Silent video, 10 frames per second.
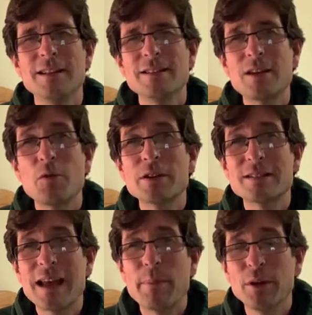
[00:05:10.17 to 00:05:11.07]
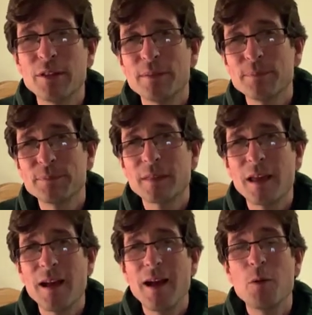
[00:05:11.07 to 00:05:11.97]
So on a Sabbath,
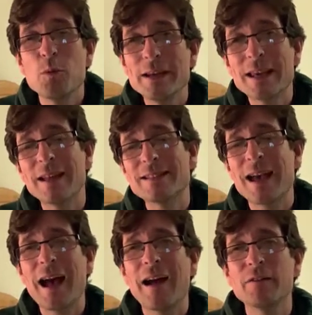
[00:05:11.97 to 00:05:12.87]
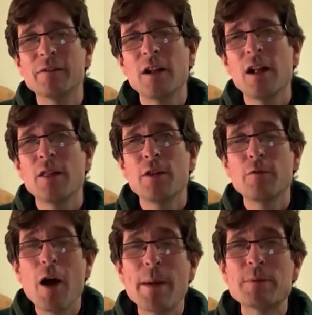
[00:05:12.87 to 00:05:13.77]
we get to have the
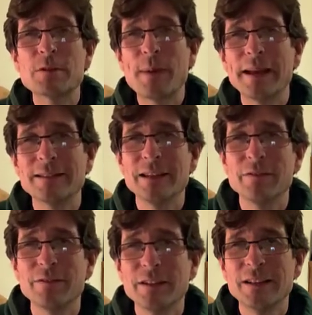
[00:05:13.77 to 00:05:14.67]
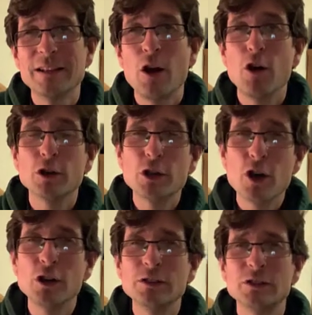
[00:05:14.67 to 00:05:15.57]
right perspective on
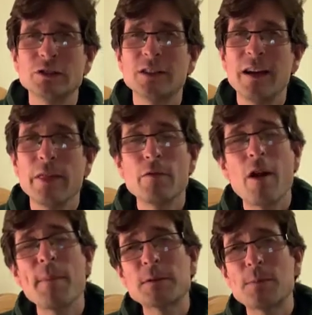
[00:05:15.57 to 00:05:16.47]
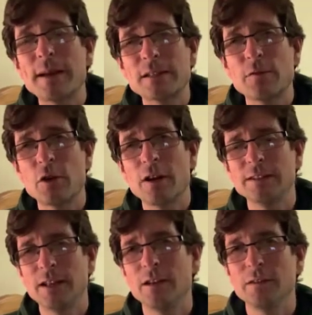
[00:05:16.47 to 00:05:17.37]
God and the right perspective on
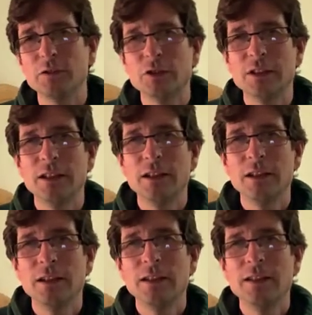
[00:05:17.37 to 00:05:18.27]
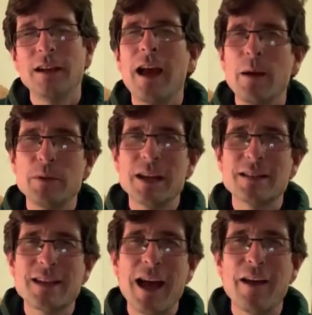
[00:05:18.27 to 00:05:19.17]
ourselves, and we get
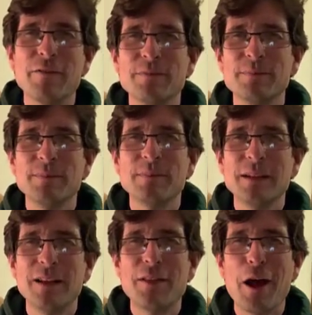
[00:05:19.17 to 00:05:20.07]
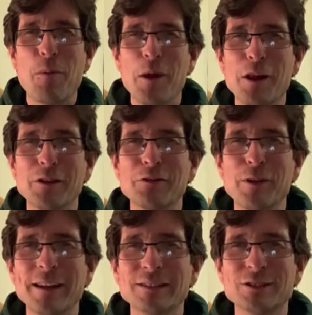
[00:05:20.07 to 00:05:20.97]
to have that well-earned
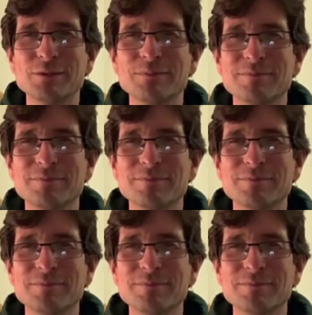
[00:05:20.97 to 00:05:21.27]
rest.